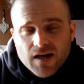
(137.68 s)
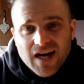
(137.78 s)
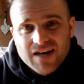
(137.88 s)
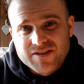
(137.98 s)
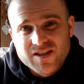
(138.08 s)

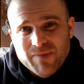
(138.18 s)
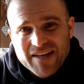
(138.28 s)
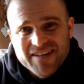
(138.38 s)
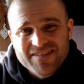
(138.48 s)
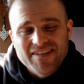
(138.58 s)
After
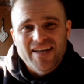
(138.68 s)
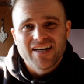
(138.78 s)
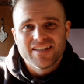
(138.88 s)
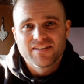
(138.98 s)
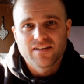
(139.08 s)
spending the
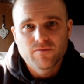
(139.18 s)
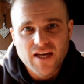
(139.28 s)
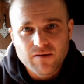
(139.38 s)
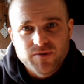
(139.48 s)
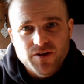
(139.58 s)
night
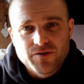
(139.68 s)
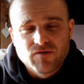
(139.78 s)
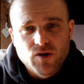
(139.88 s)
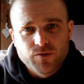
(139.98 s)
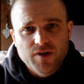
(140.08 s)
camped on the
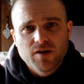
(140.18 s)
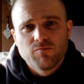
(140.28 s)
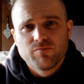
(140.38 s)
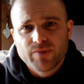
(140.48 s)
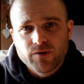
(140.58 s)
road,
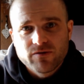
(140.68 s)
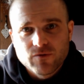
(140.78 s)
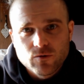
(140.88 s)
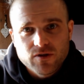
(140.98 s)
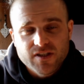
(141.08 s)
both
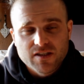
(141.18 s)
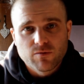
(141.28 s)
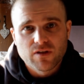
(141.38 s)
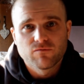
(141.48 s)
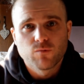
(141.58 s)
forces
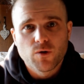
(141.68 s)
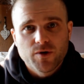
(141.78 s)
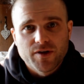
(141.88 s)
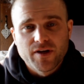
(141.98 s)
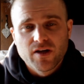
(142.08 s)
will have
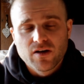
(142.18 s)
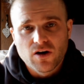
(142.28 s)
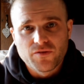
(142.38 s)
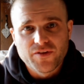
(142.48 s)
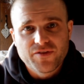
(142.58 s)
woken
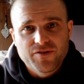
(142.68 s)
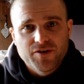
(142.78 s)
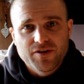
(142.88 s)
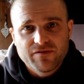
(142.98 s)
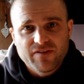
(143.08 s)
on the
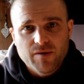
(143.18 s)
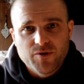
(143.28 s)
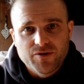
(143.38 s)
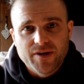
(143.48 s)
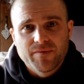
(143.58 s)
3rd of
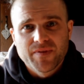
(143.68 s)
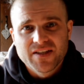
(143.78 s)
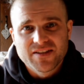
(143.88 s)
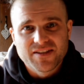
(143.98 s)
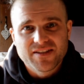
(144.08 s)
February
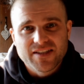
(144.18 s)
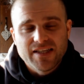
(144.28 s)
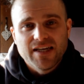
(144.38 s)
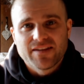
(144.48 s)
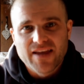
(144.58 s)
to
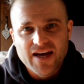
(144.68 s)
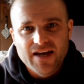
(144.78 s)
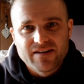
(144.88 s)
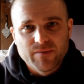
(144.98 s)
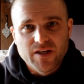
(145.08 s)
see their
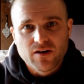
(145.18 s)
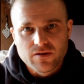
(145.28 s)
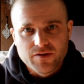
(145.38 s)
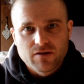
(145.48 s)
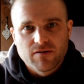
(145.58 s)
enemy
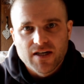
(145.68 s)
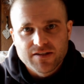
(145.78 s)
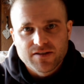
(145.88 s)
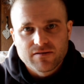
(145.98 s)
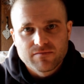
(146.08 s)
on the
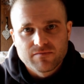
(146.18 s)
horizon.